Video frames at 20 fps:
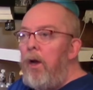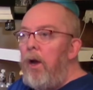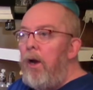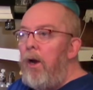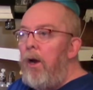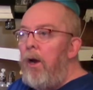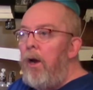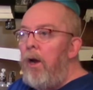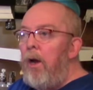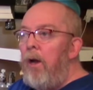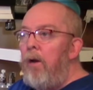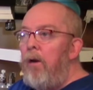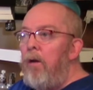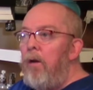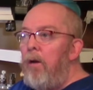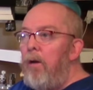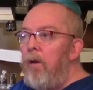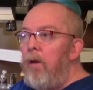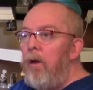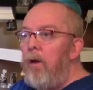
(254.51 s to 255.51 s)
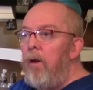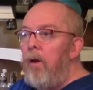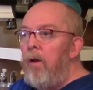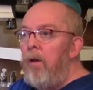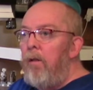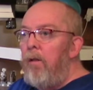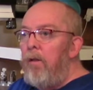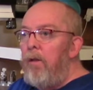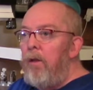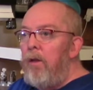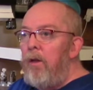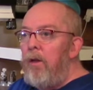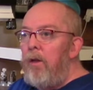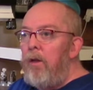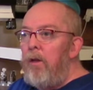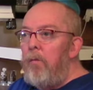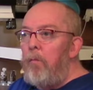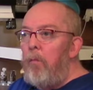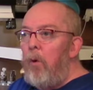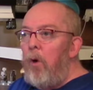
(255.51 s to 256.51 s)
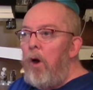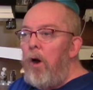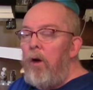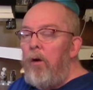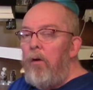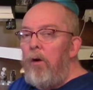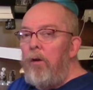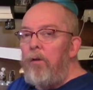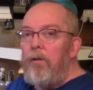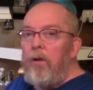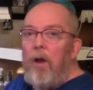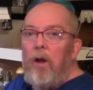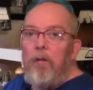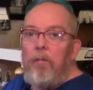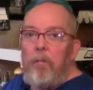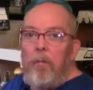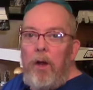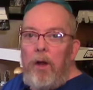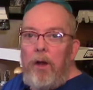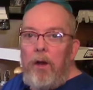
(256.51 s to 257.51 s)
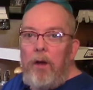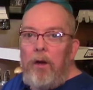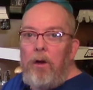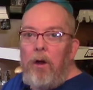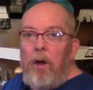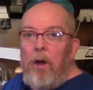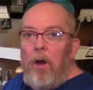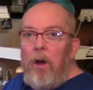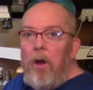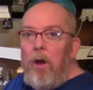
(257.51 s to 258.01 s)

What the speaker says: and the progress I've made